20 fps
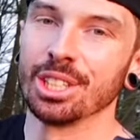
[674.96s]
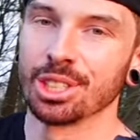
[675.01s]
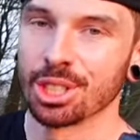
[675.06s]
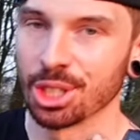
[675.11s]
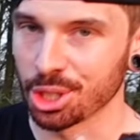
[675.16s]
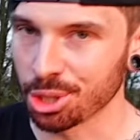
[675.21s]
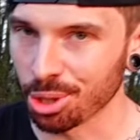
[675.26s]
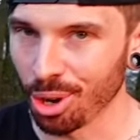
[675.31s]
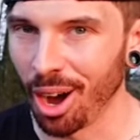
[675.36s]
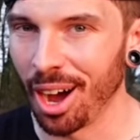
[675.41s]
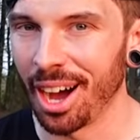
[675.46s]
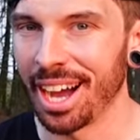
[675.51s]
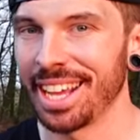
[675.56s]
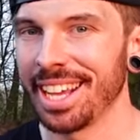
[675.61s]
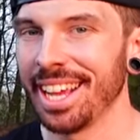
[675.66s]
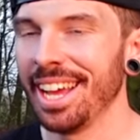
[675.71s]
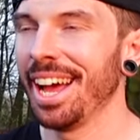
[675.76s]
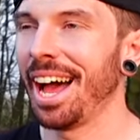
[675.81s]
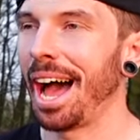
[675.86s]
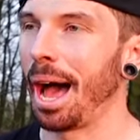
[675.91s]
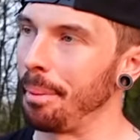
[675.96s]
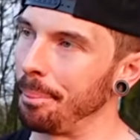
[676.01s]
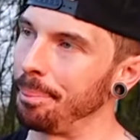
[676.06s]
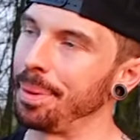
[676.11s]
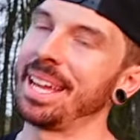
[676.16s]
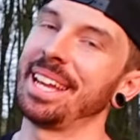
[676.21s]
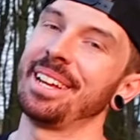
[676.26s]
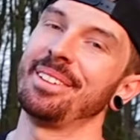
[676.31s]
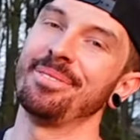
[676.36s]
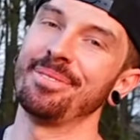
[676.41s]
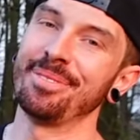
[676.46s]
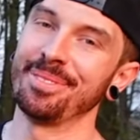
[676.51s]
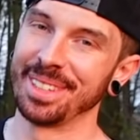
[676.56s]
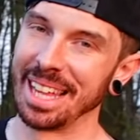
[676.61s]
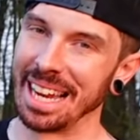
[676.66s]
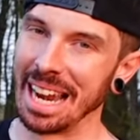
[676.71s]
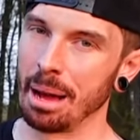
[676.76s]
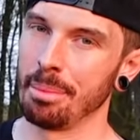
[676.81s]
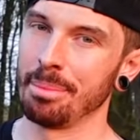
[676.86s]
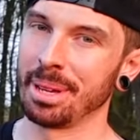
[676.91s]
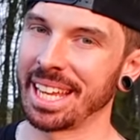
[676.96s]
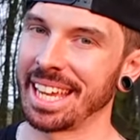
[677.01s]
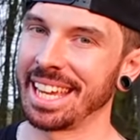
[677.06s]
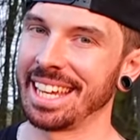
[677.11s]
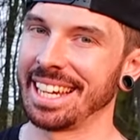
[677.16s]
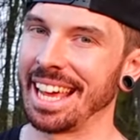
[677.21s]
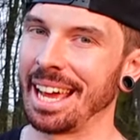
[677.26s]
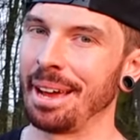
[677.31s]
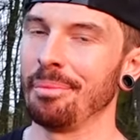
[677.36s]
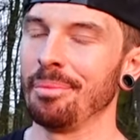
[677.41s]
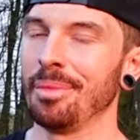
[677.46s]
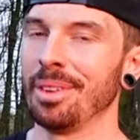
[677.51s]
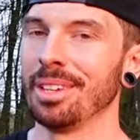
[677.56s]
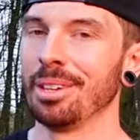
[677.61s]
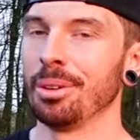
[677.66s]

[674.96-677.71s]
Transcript: to try and beat the Lamborghini M.